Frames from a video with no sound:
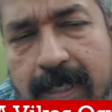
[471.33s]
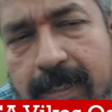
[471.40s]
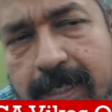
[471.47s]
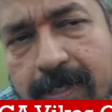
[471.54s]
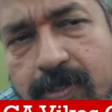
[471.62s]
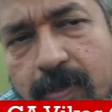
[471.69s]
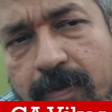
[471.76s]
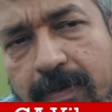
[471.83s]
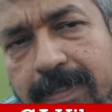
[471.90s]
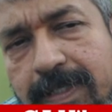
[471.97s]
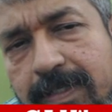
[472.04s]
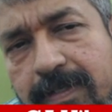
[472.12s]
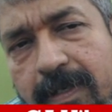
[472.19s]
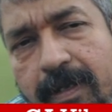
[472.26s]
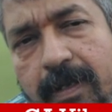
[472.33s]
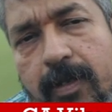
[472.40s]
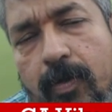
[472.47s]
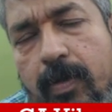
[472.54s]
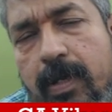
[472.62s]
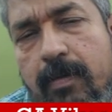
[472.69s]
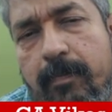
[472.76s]
They should register in the
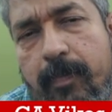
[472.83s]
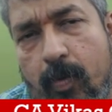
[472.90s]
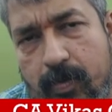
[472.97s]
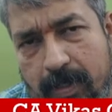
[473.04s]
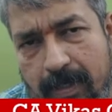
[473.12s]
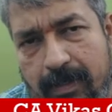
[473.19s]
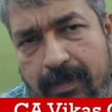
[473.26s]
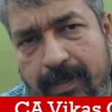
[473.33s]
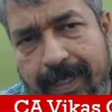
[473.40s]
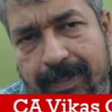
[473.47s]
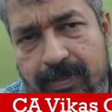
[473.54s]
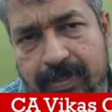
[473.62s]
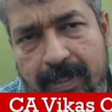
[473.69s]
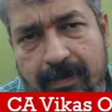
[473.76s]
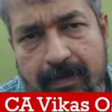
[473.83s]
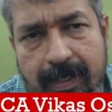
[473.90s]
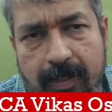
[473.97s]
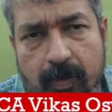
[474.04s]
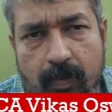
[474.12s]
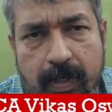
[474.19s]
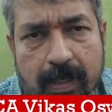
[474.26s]
UDIN portal and generate
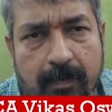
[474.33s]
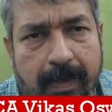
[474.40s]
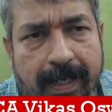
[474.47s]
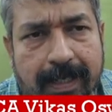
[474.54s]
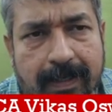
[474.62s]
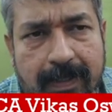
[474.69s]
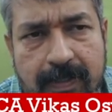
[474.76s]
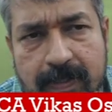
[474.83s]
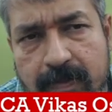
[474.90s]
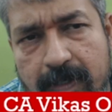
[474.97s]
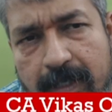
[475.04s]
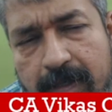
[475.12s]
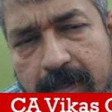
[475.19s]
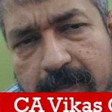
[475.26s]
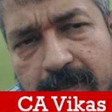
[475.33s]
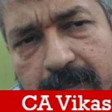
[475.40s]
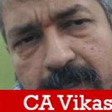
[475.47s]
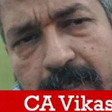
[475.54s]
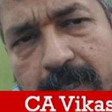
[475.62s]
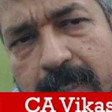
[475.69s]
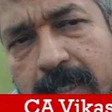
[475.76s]
UDIN by registering
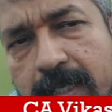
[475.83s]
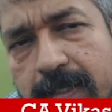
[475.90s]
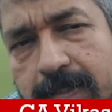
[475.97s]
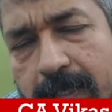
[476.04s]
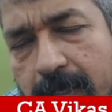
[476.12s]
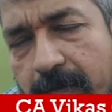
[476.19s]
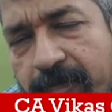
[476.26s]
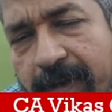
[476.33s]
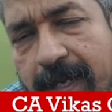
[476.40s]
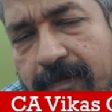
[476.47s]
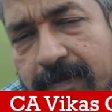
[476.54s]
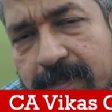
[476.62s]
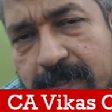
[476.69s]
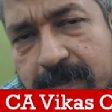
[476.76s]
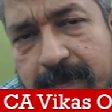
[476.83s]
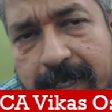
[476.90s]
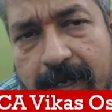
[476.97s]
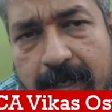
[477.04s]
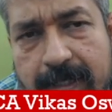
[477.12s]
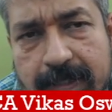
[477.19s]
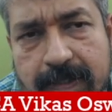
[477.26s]
the certificate which is being
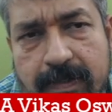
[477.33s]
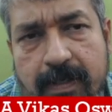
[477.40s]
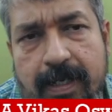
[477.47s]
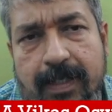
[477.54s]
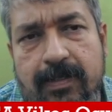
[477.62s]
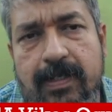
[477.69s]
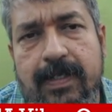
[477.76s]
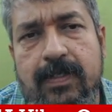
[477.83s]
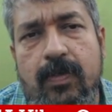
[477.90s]
attested actually.